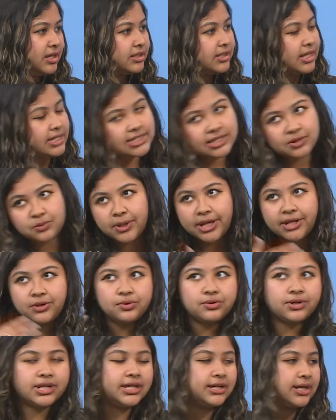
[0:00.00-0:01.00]
That's a way
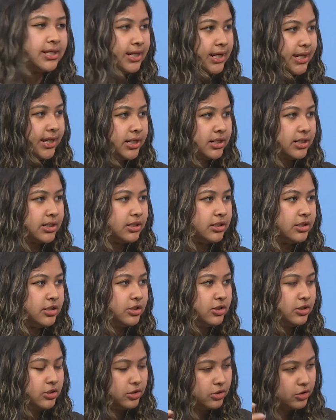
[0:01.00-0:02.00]
to reconnect
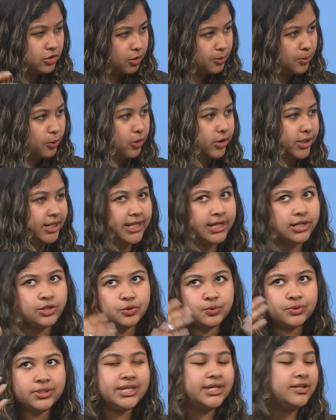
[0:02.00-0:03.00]
your body
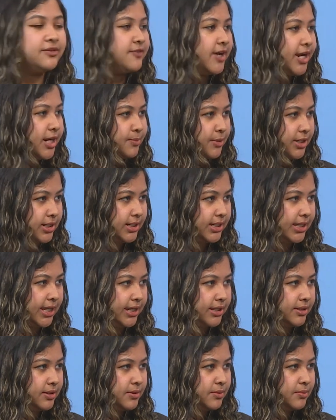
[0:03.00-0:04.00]
to the environment
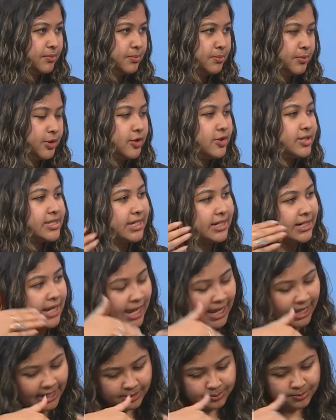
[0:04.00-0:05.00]
again, because it
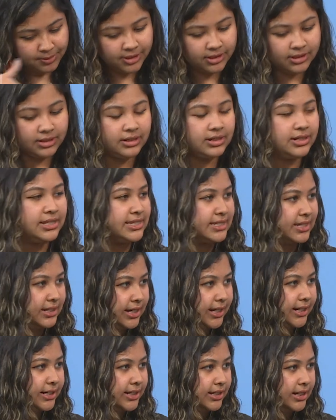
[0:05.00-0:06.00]
had been
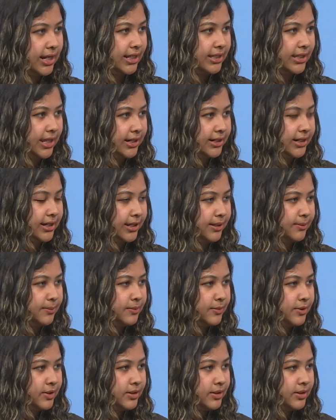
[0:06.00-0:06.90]
disconnected at that time.